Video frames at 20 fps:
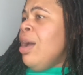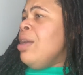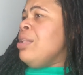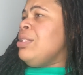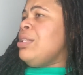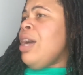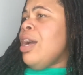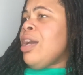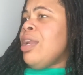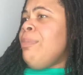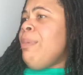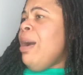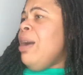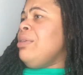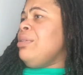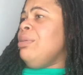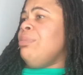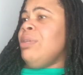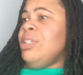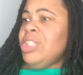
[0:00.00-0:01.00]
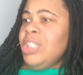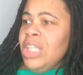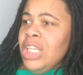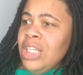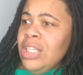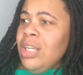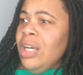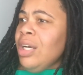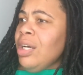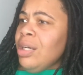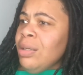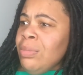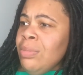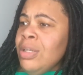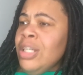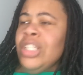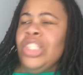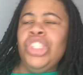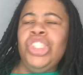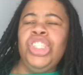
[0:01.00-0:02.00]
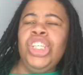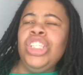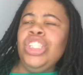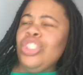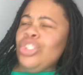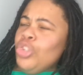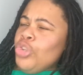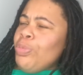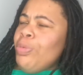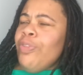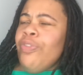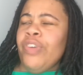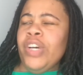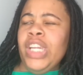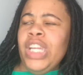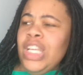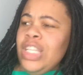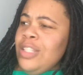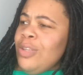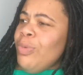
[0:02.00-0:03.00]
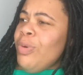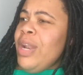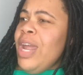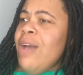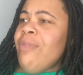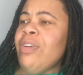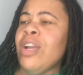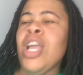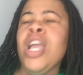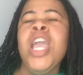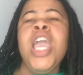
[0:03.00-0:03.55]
Talking about some she dumb. She stupid for this or whatever.